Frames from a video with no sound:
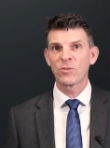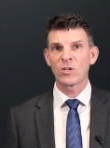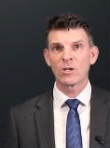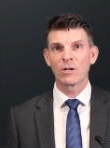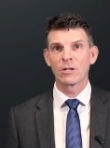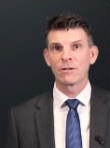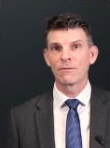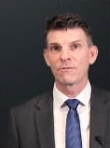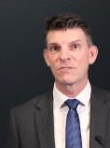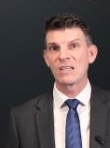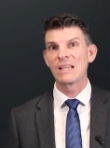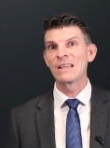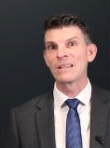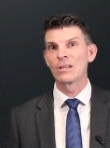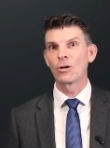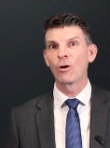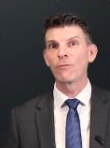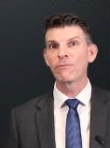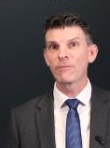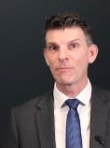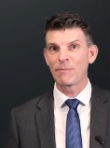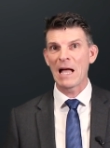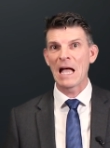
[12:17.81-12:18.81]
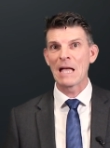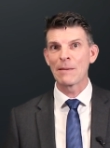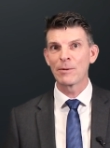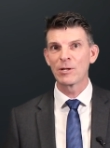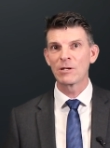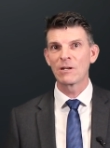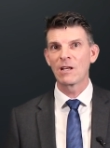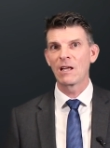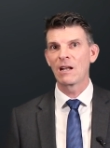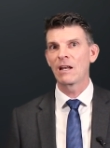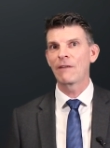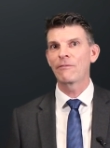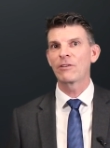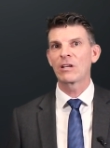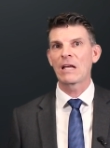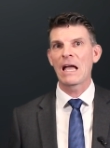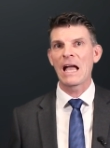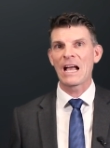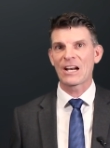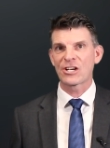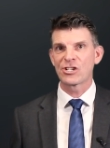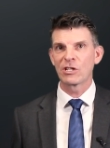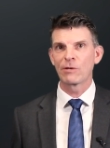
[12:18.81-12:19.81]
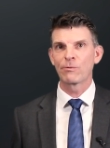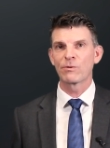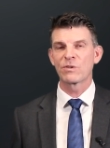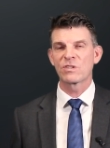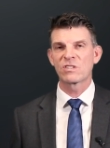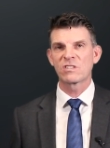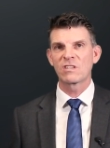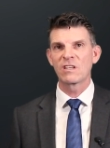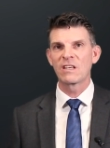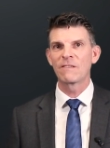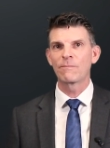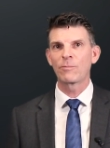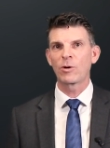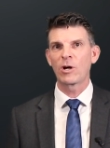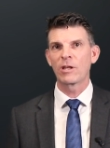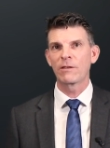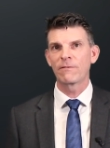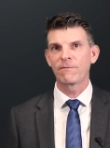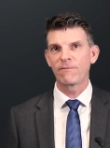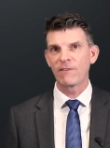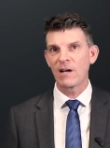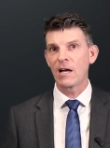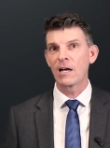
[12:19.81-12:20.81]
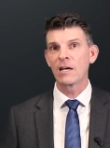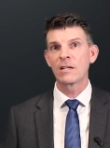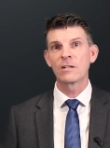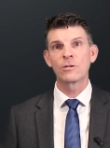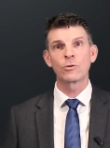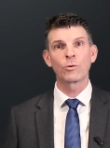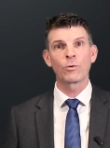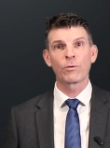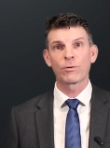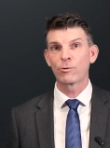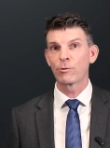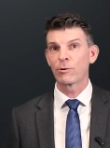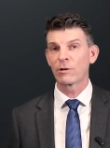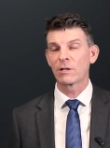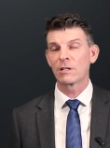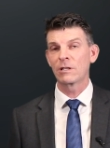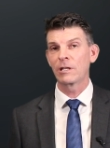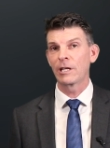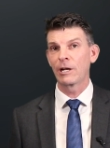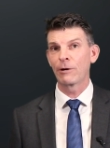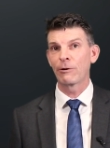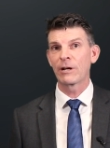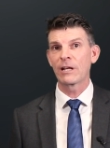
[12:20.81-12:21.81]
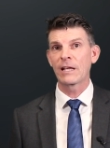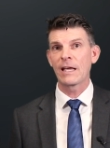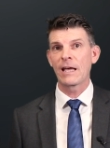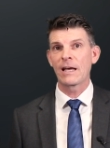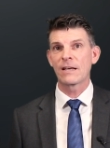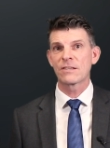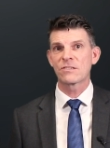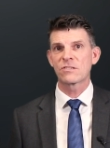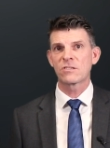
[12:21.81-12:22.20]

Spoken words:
kind of sending off a payment and having it actually received by the fund or through a clearinghouse.